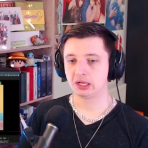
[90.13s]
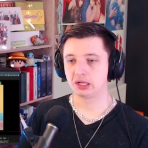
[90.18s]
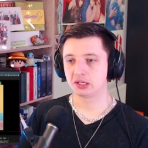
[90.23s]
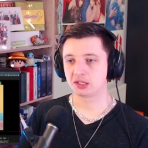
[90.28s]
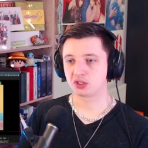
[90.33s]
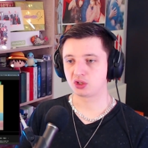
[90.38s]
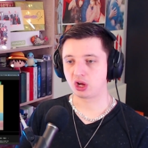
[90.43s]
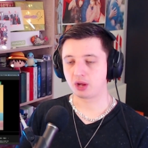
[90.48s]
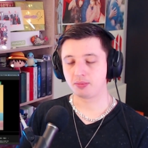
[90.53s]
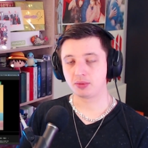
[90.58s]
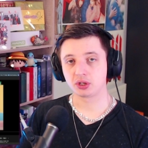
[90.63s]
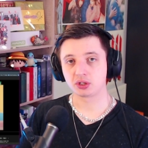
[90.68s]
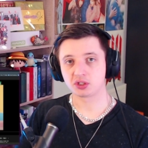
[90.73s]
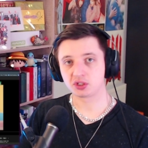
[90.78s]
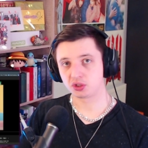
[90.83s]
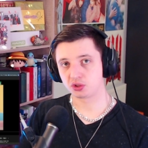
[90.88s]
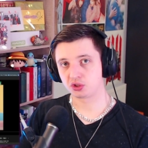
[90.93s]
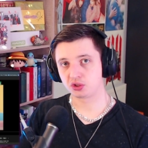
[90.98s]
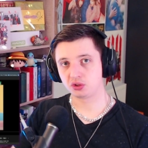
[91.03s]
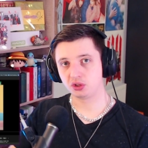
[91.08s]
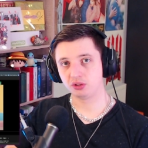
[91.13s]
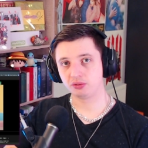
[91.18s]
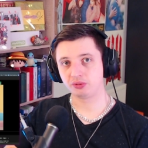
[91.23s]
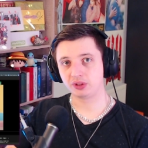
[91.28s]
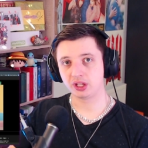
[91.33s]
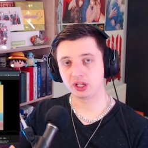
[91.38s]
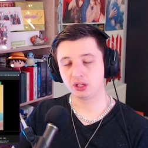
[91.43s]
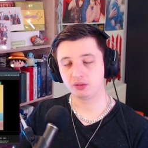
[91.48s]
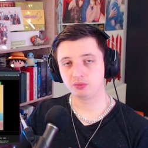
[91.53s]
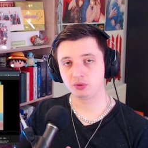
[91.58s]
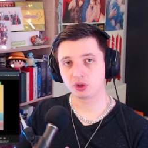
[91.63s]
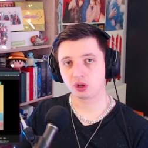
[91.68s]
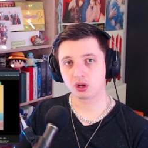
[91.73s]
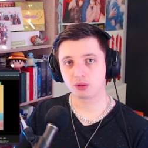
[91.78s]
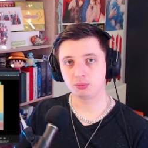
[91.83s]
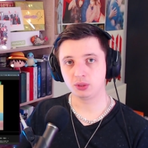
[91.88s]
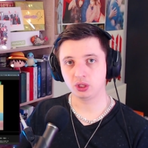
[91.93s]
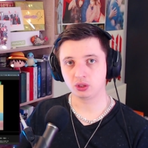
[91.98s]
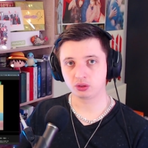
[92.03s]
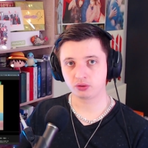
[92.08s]
So I'm not so sure if they're even gonna
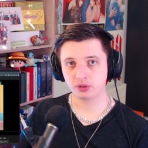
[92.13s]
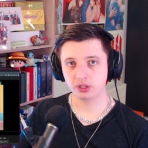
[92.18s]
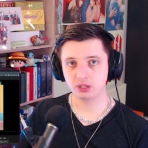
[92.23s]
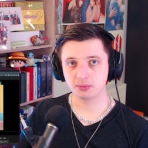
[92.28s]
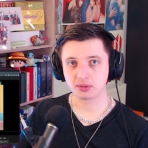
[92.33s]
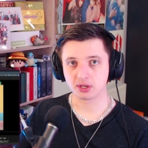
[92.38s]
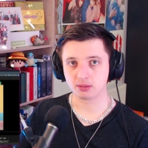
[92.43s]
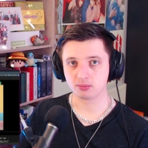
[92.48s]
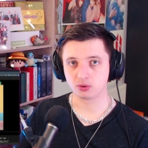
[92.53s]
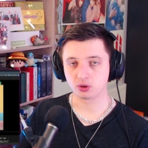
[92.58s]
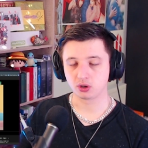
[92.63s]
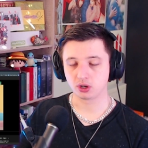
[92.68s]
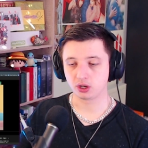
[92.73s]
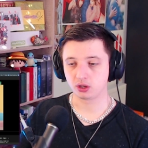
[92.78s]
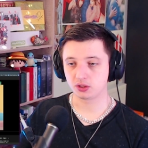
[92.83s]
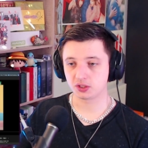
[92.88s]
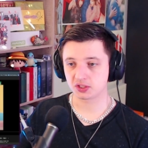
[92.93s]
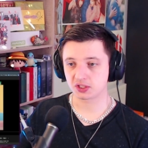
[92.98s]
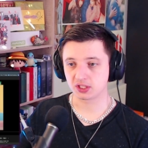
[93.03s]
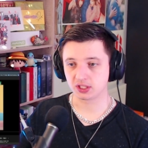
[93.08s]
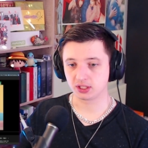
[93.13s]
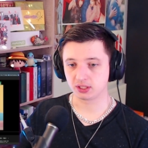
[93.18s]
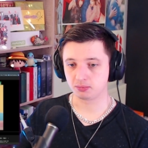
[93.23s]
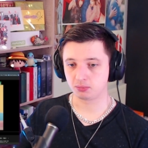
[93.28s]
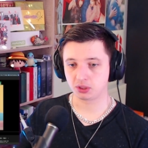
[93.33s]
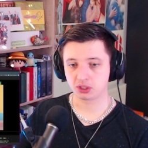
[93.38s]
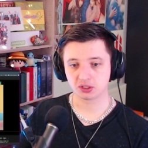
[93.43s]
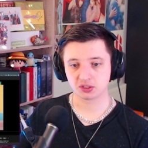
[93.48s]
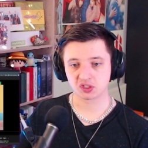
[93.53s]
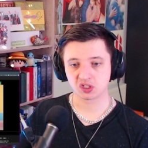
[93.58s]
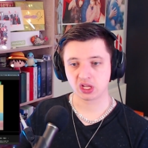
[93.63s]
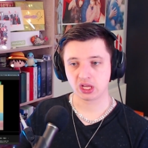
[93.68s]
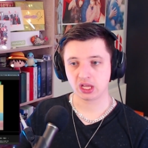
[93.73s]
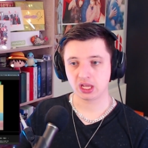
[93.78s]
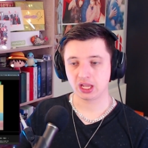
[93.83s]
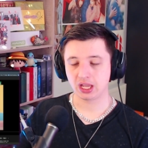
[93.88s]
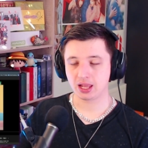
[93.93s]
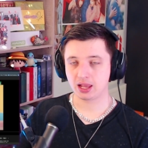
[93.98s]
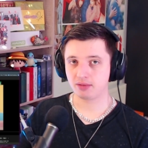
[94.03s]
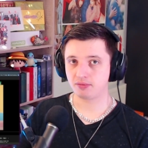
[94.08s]
be on Queendom anymore, honestly, because
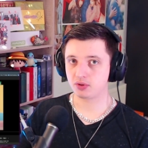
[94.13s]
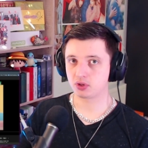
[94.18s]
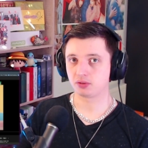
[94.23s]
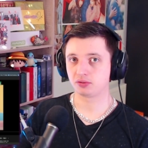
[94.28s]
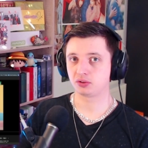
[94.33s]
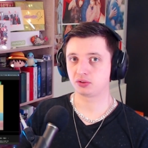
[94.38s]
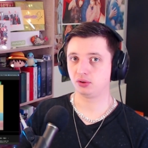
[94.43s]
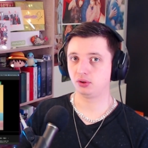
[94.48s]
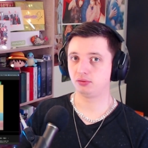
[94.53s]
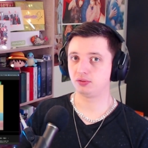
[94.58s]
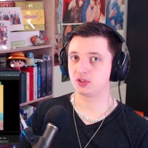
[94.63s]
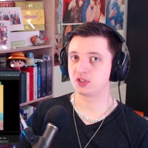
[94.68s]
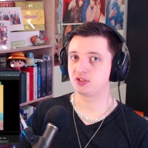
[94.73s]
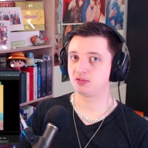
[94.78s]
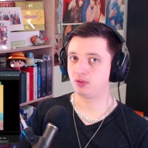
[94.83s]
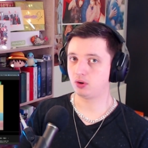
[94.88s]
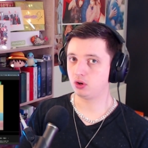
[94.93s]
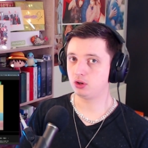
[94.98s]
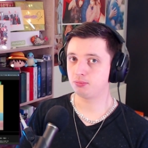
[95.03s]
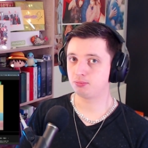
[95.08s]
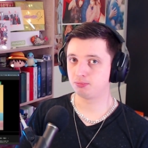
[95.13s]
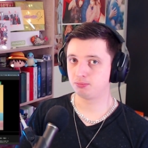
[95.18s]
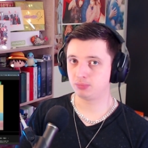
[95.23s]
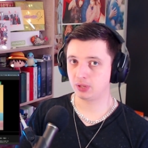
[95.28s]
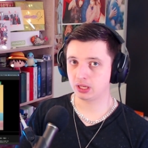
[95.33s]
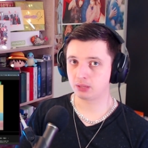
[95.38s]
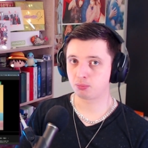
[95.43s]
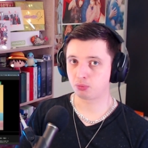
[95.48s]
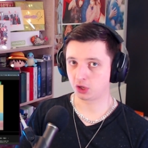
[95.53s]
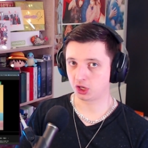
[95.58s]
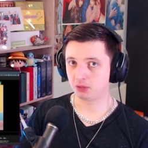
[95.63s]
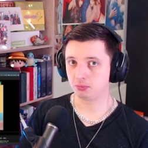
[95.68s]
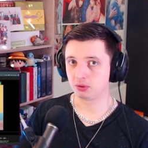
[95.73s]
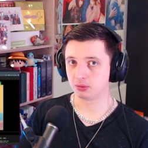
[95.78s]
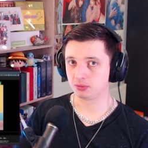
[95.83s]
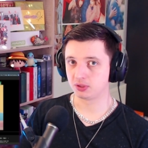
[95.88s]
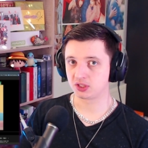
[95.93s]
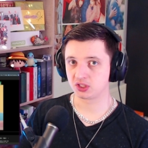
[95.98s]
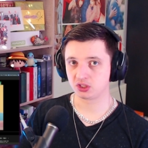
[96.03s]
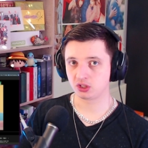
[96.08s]
11 out of 12 is a very big problem.
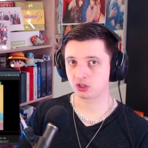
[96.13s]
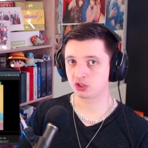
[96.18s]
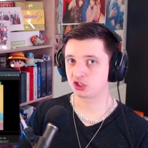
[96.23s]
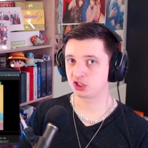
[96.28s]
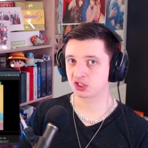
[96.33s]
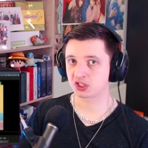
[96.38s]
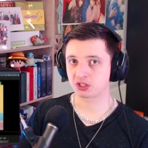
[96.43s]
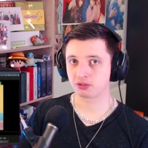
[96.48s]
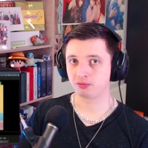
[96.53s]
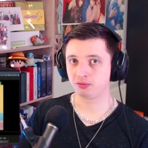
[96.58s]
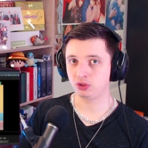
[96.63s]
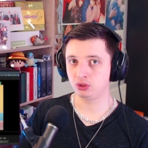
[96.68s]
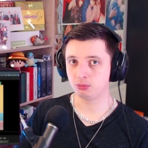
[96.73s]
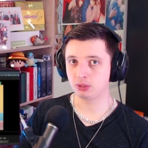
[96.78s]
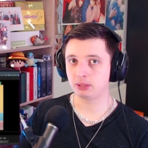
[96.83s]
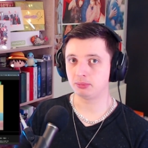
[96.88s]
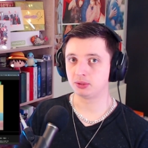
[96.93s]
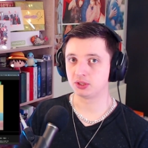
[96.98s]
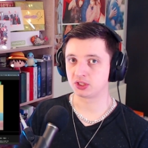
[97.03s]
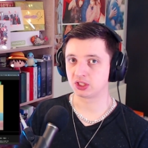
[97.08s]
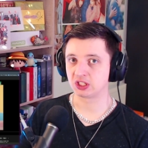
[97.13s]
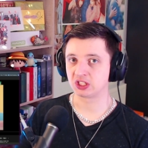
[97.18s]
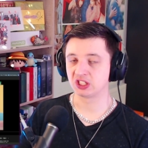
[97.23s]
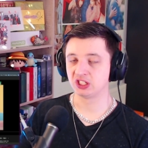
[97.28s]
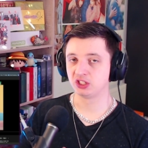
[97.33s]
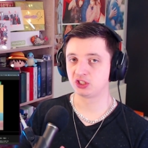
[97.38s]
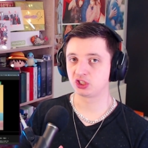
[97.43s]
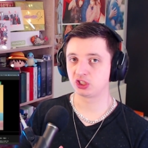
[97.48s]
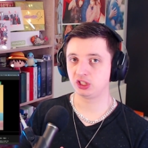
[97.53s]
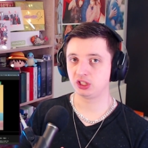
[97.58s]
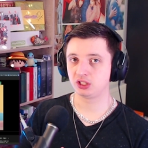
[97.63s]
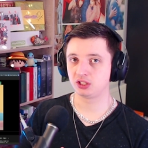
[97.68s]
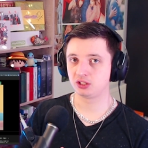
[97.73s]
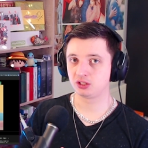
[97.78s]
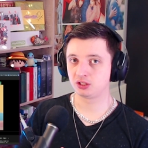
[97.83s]
It's not just a few members, it's literally